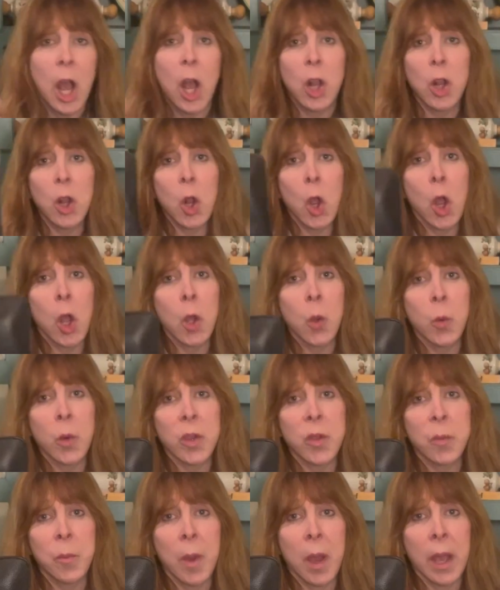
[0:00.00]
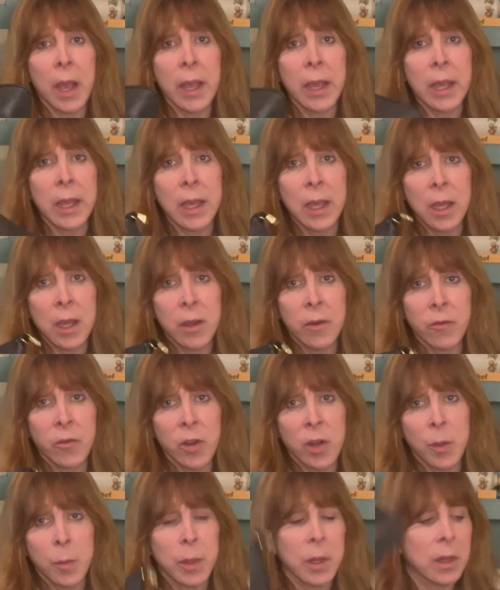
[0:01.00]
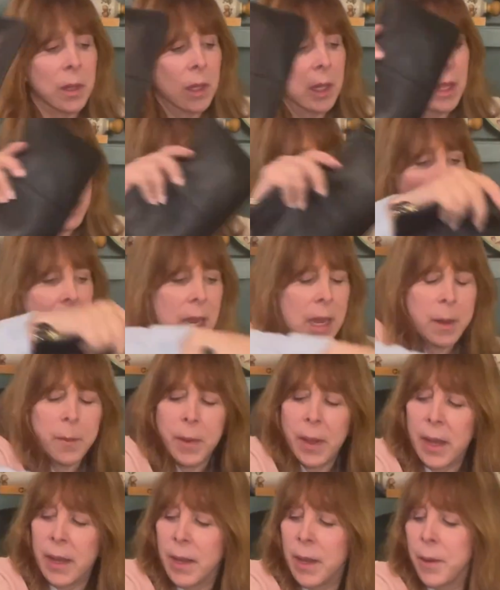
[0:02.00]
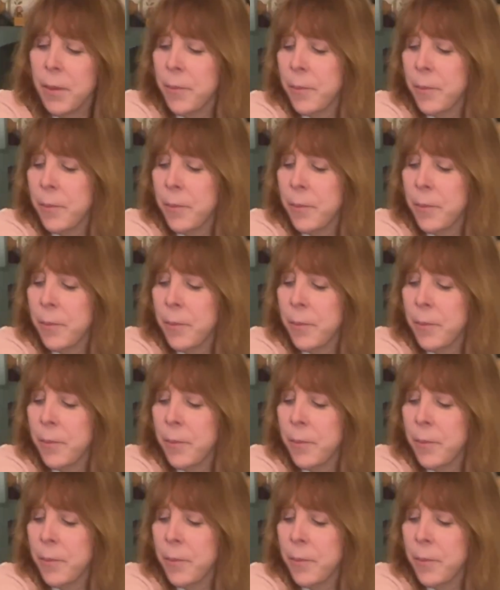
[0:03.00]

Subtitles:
along with my convertible handbag.